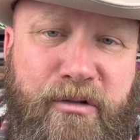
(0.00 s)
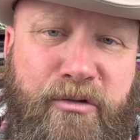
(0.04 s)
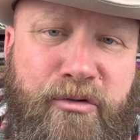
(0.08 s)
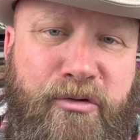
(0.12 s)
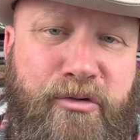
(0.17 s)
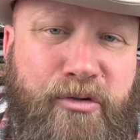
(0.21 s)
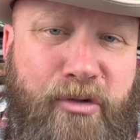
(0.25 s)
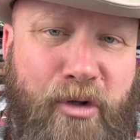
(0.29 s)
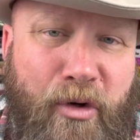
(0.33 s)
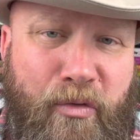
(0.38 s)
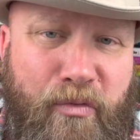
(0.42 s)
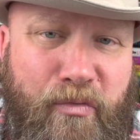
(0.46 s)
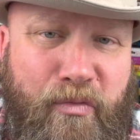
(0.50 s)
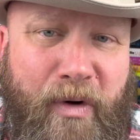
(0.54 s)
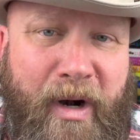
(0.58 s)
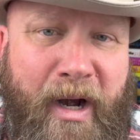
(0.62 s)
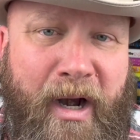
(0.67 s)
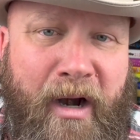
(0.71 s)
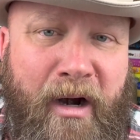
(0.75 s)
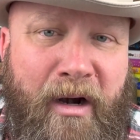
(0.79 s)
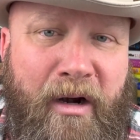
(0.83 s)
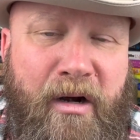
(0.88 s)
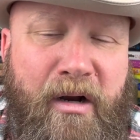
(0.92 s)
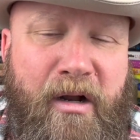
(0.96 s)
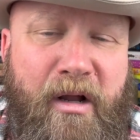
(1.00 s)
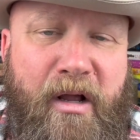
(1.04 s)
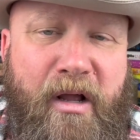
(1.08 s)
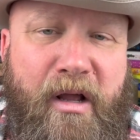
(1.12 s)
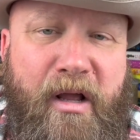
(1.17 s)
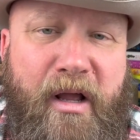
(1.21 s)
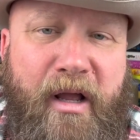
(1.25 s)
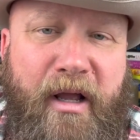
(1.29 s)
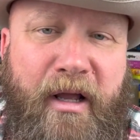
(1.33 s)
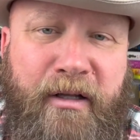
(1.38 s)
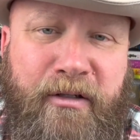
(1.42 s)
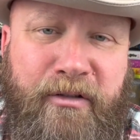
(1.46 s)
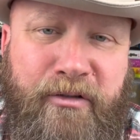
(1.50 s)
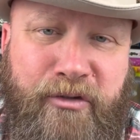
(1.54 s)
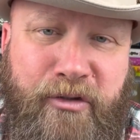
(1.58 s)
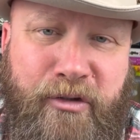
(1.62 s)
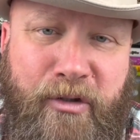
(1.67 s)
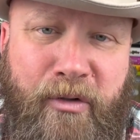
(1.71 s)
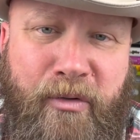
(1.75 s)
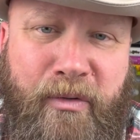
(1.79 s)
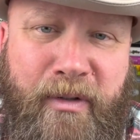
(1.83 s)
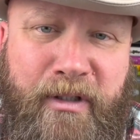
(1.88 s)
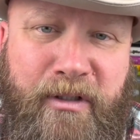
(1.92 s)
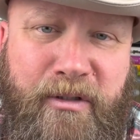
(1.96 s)
so rare and
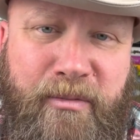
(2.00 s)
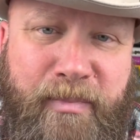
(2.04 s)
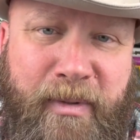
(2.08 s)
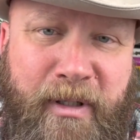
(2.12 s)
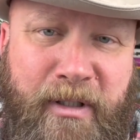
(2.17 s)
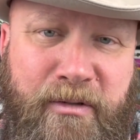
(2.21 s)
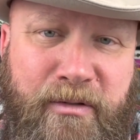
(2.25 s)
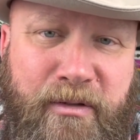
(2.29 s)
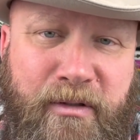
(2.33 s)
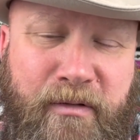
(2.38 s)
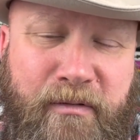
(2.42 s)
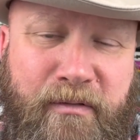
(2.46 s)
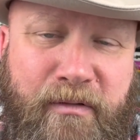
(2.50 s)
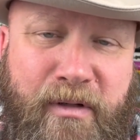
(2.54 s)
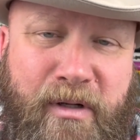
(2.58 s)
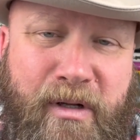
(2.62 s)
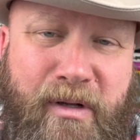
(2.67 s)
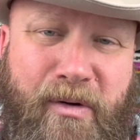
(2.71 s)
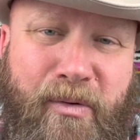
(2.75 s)
so expensive?